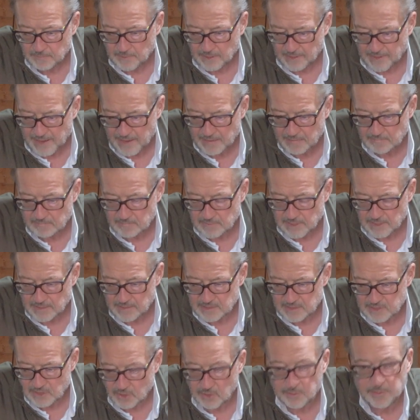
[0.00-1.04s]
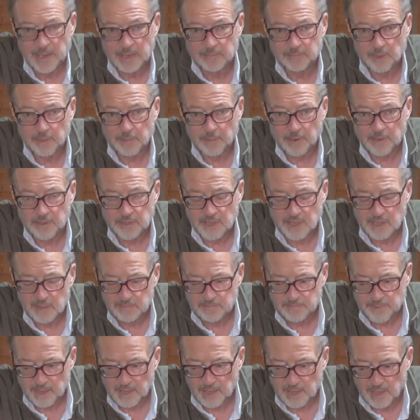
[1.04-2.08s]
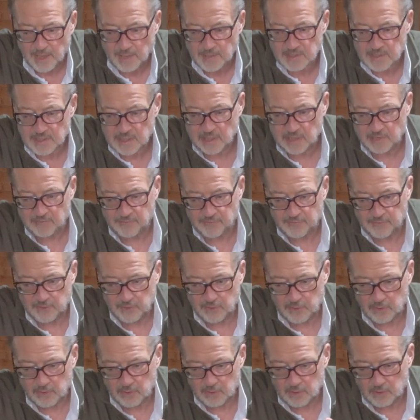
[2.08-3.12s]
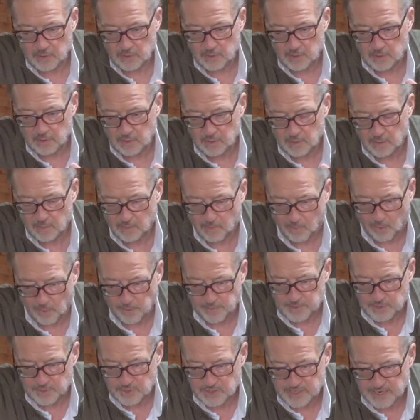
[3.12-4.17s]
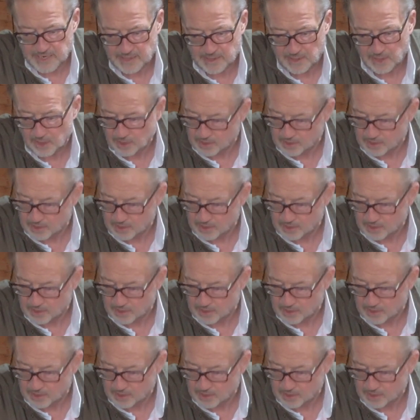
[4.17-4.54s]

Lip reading: again, it's not a paid promotion, but if you want to take a